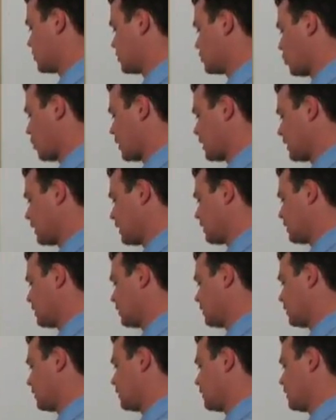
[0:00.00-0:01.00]

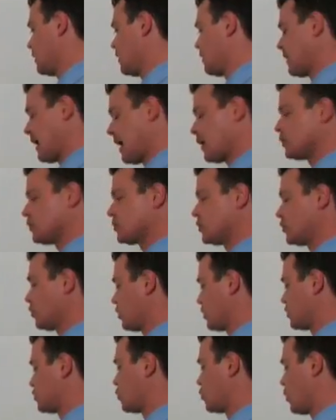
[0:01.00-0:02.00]
20,000
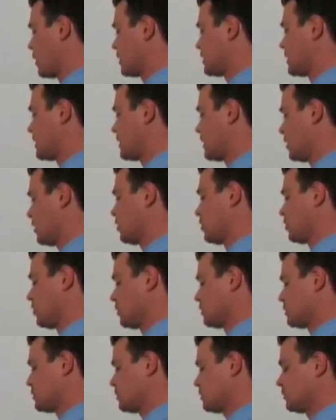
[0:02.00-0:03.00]
or 20
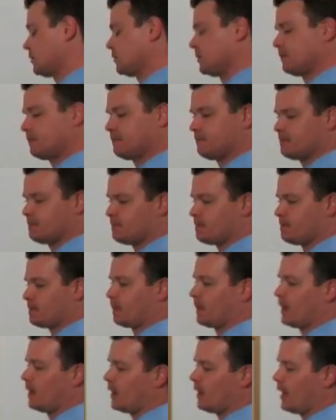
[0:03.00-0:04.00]
kilohertz.
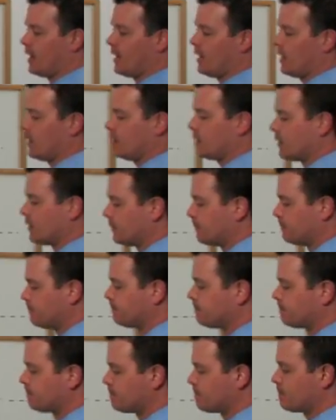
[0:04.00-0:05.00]
And
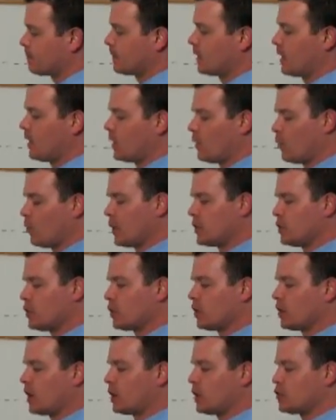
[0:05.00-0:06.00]
when
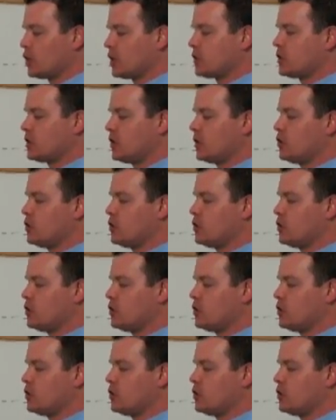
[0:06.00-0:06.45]
you're adjusting